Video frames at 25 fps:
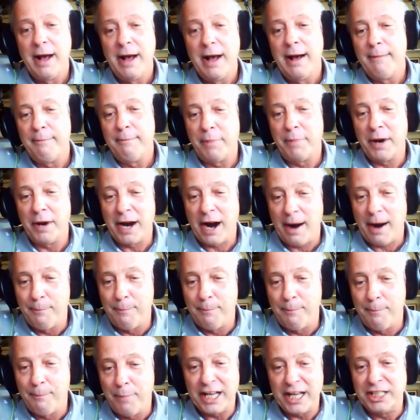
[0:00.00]
but our
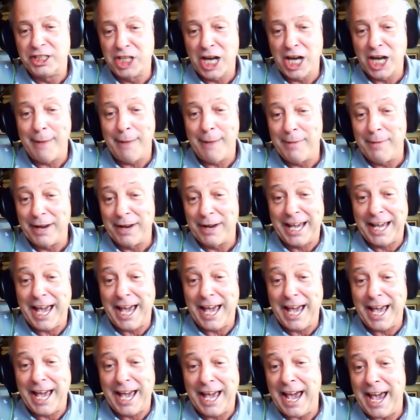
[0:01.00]
buddy John
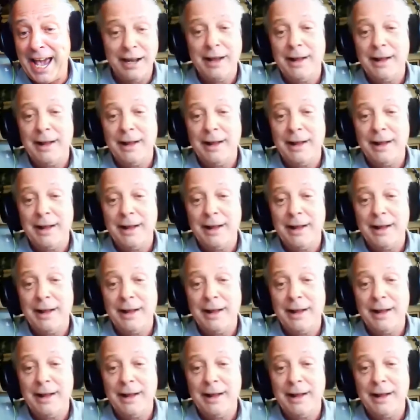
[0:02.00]
McCain